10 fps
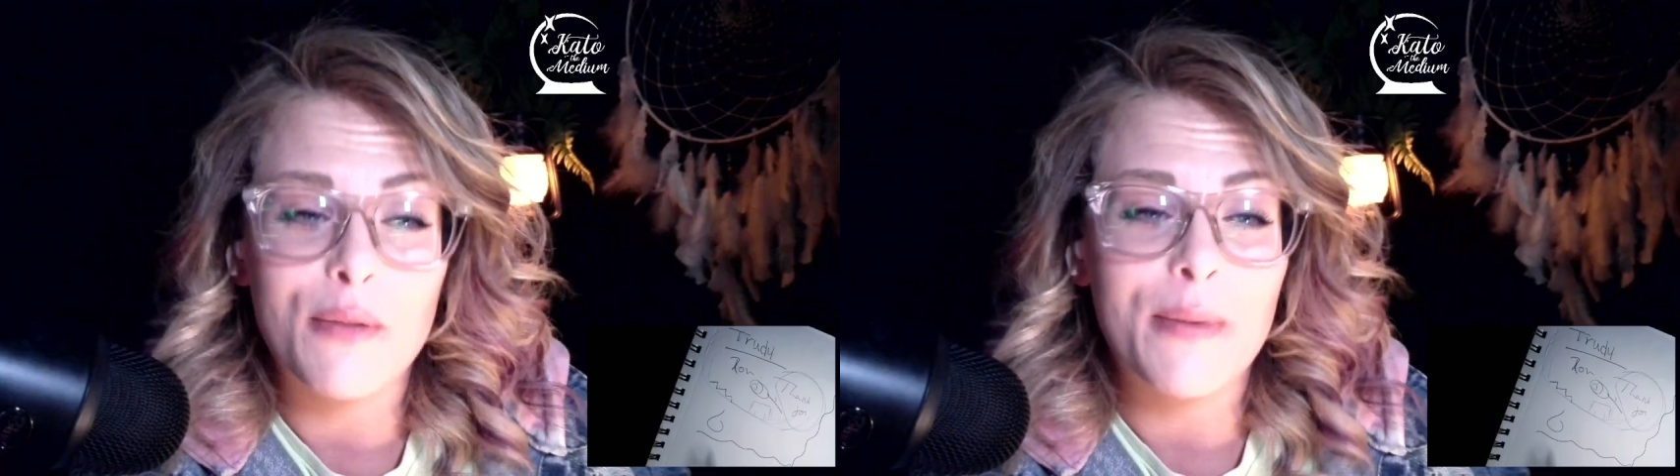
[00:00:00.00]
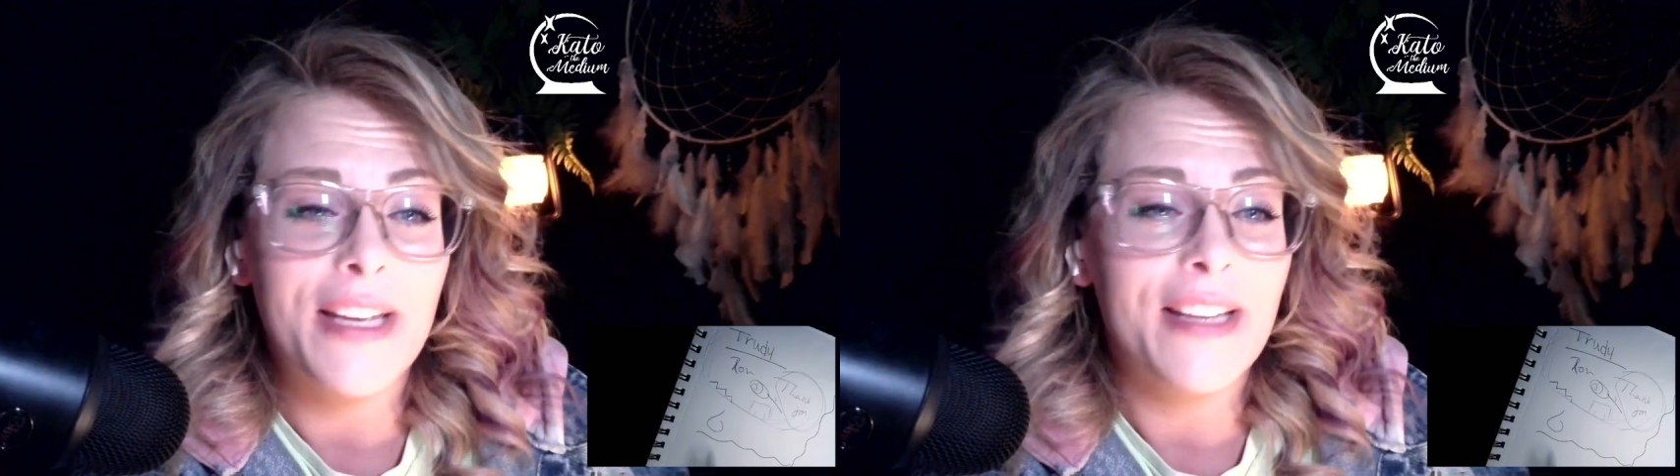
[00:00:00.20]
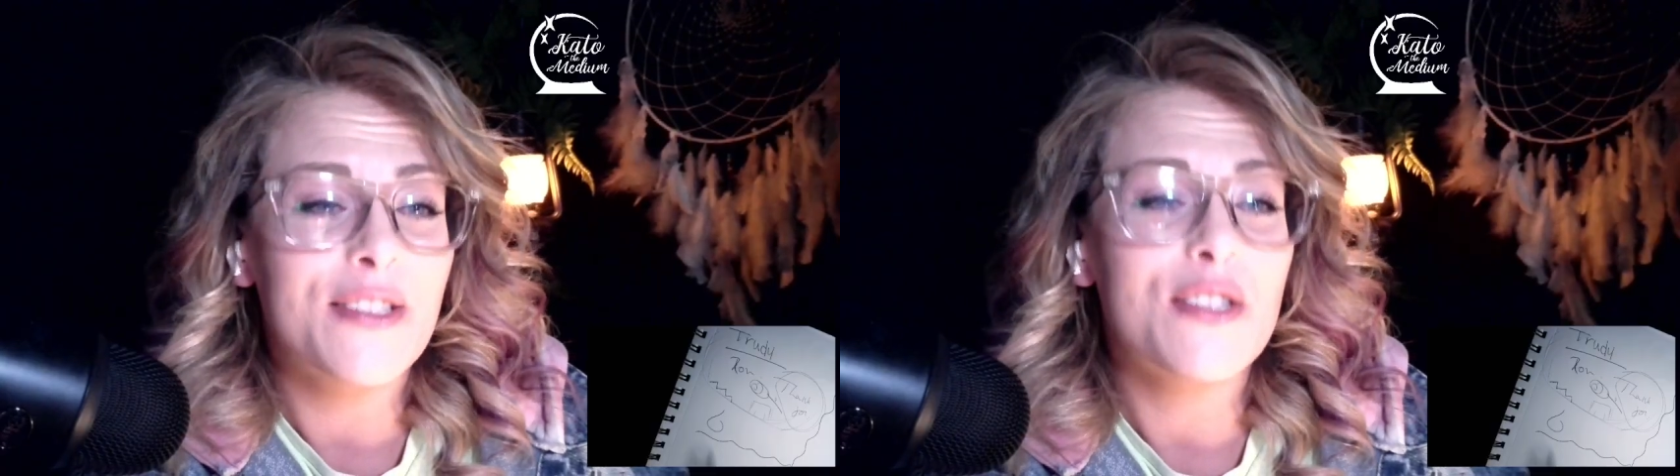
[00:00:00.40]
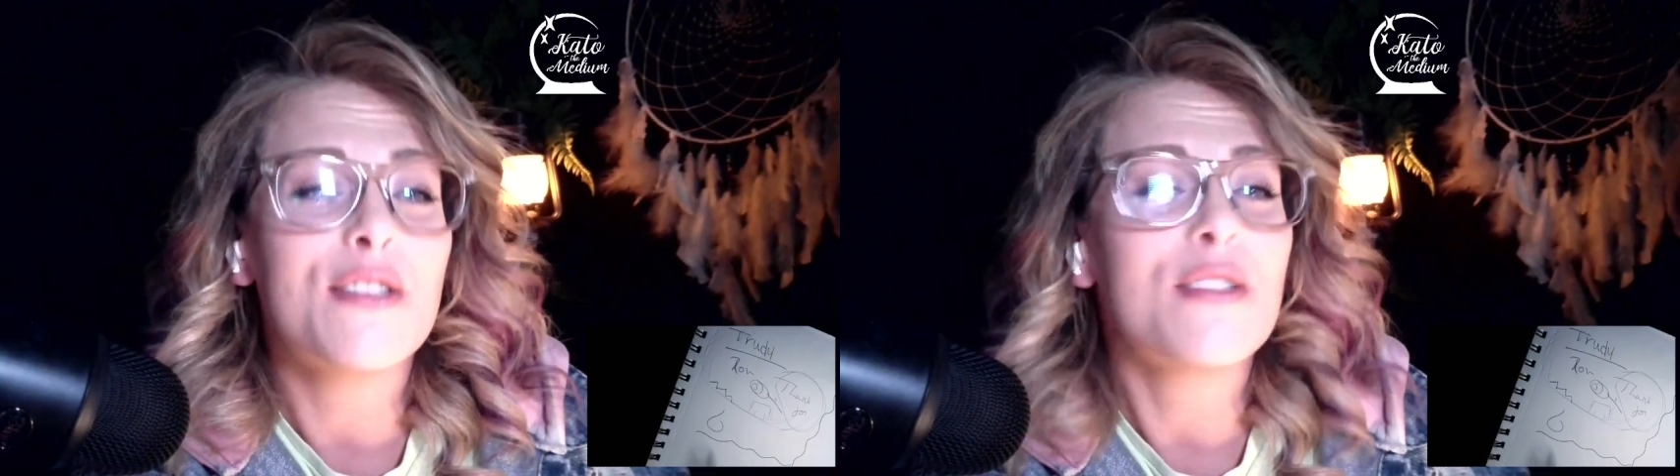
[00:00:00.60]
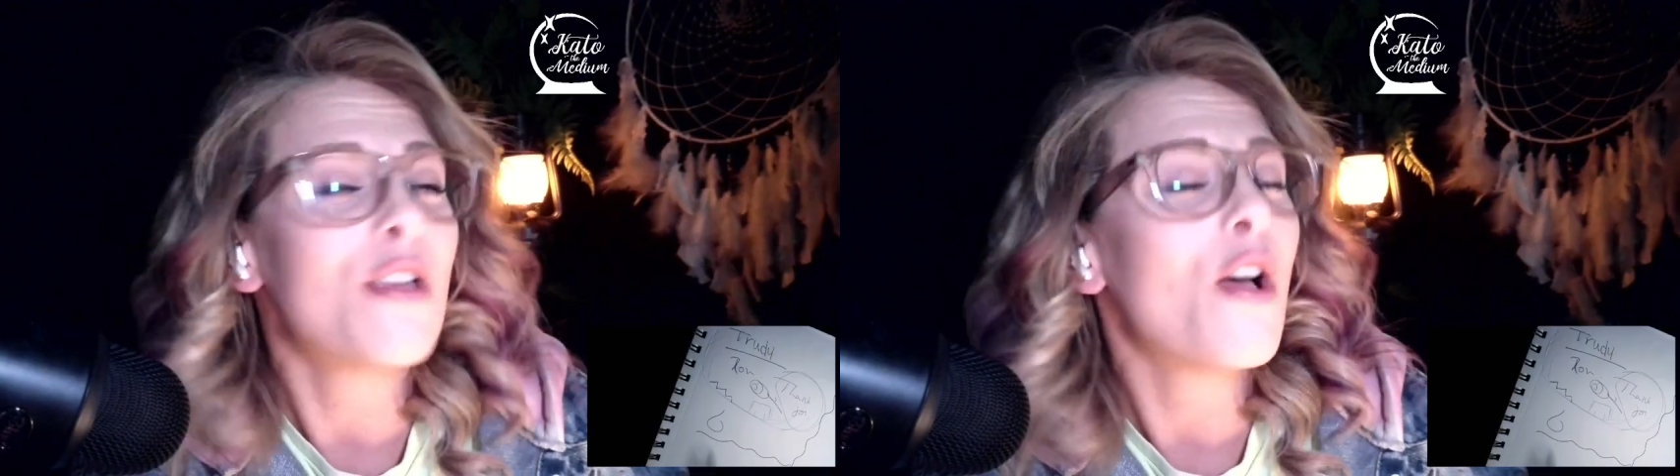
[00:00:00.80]
be
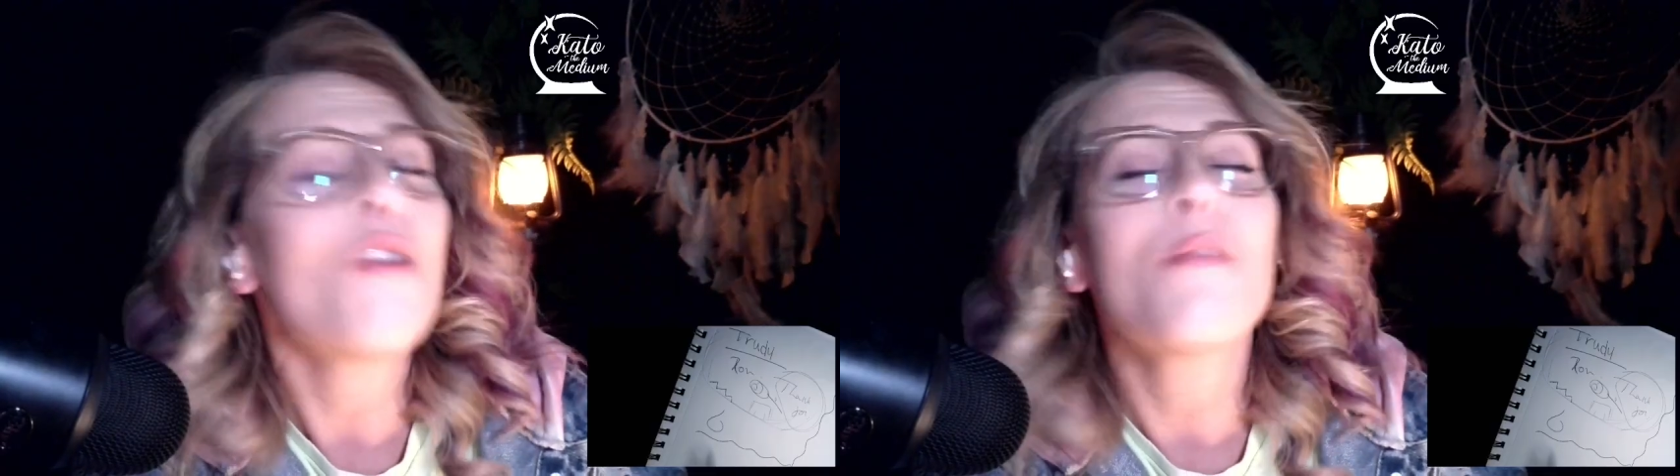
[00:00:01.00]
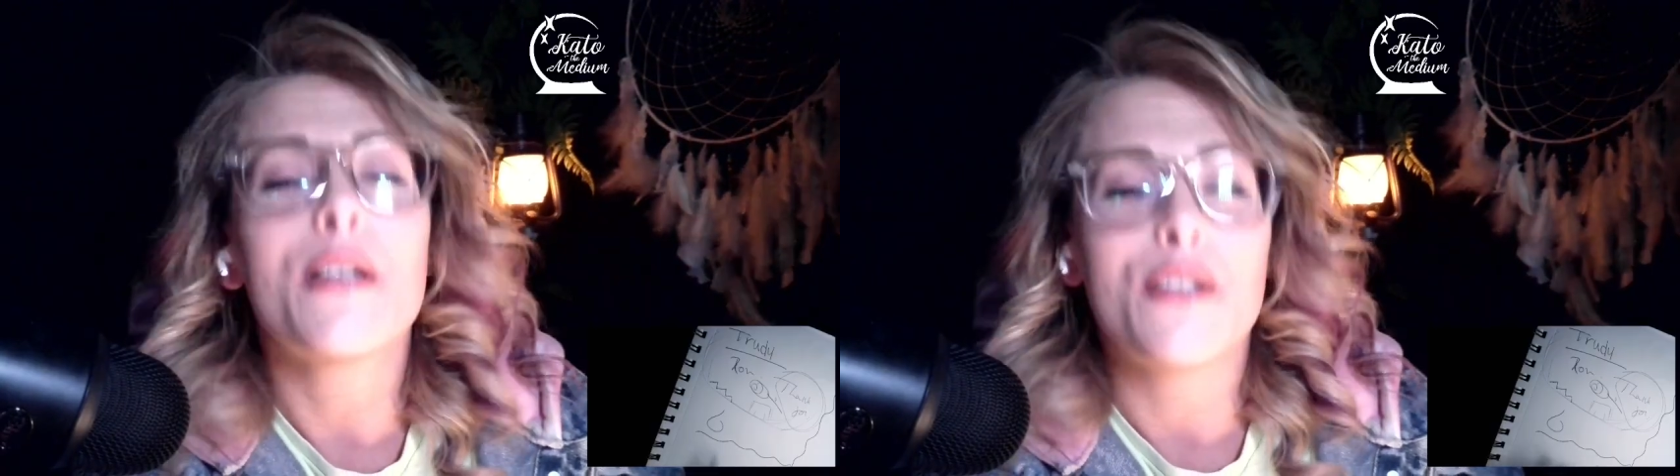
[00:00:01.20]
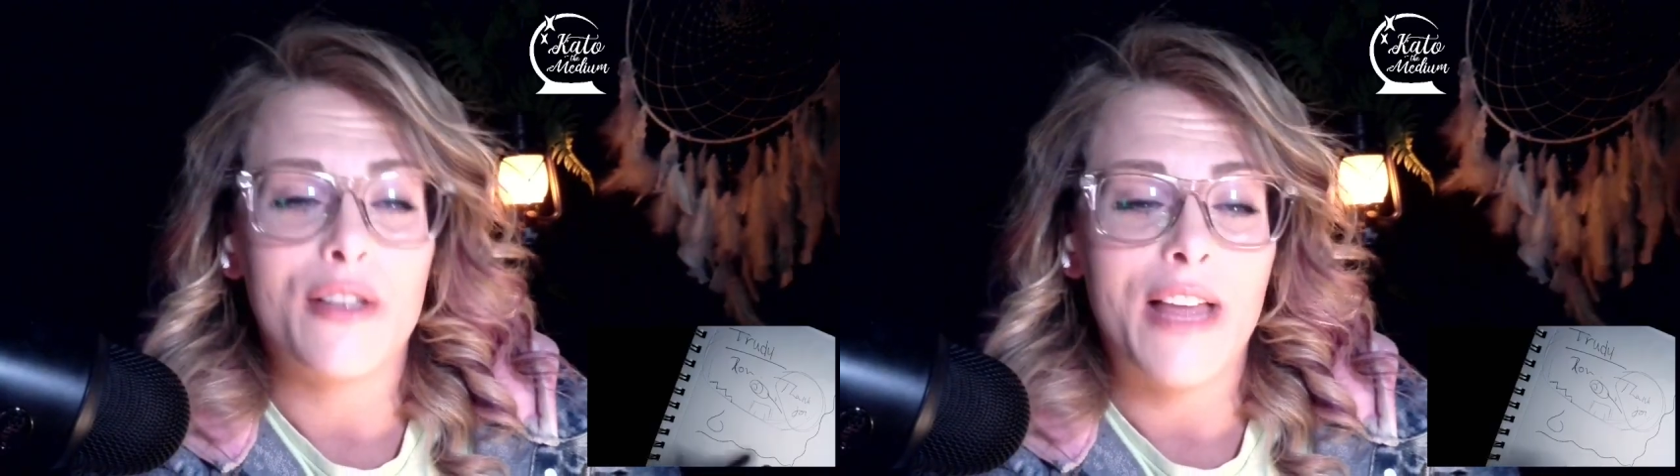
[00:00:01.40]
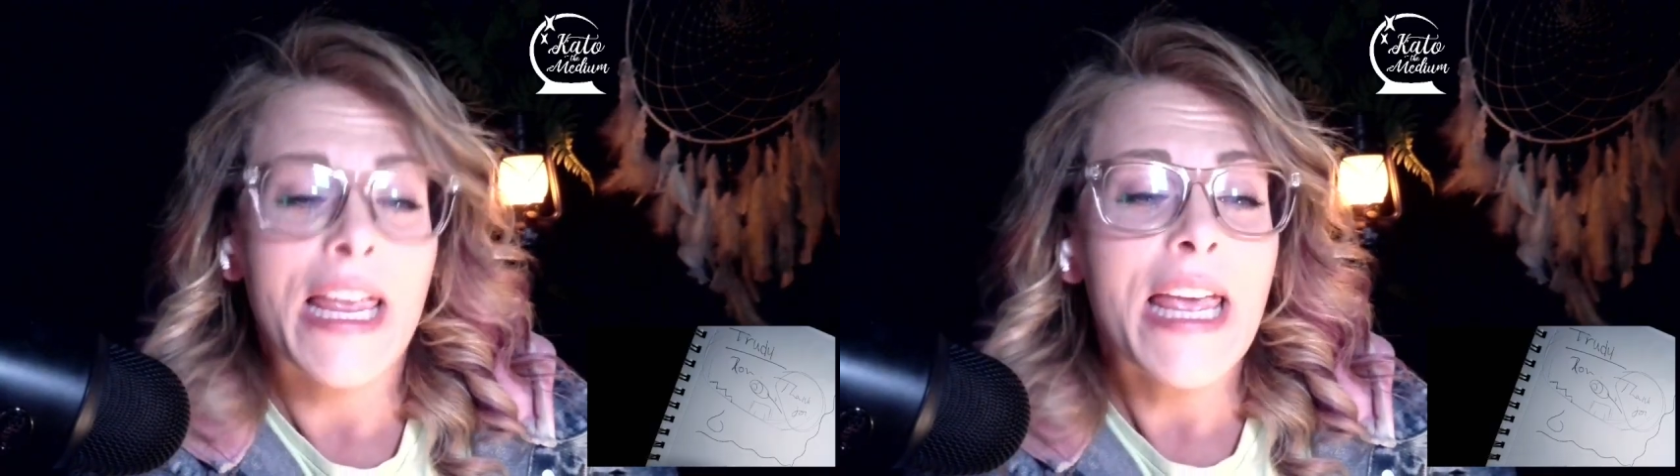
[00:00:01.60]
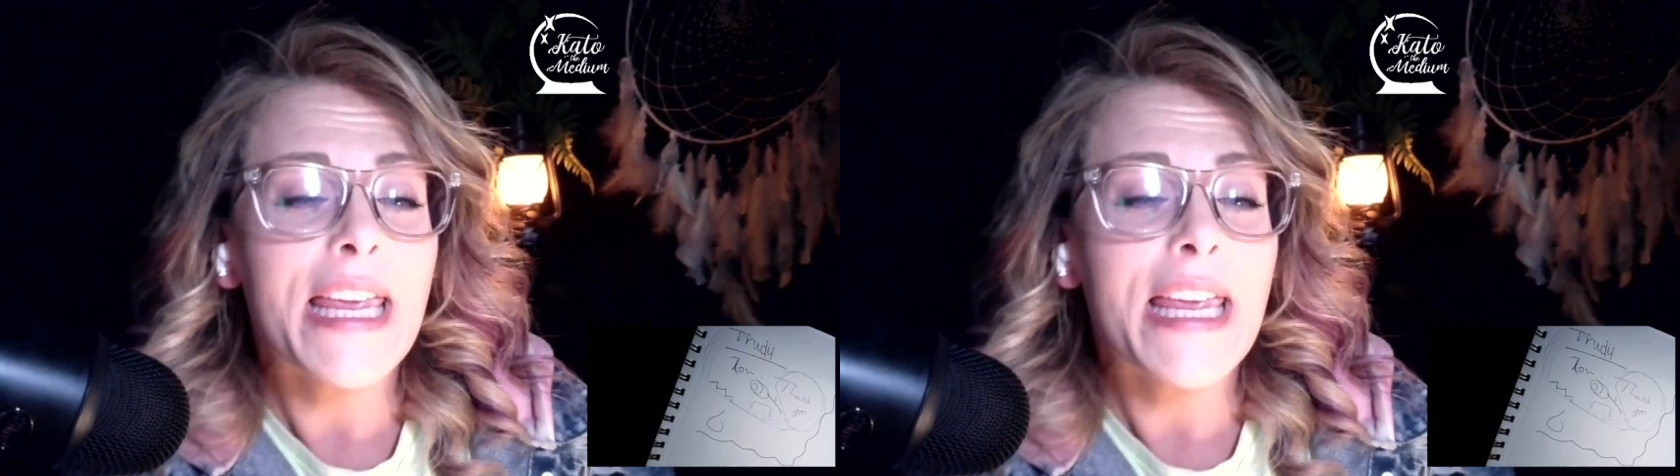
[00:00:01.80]
so much alike.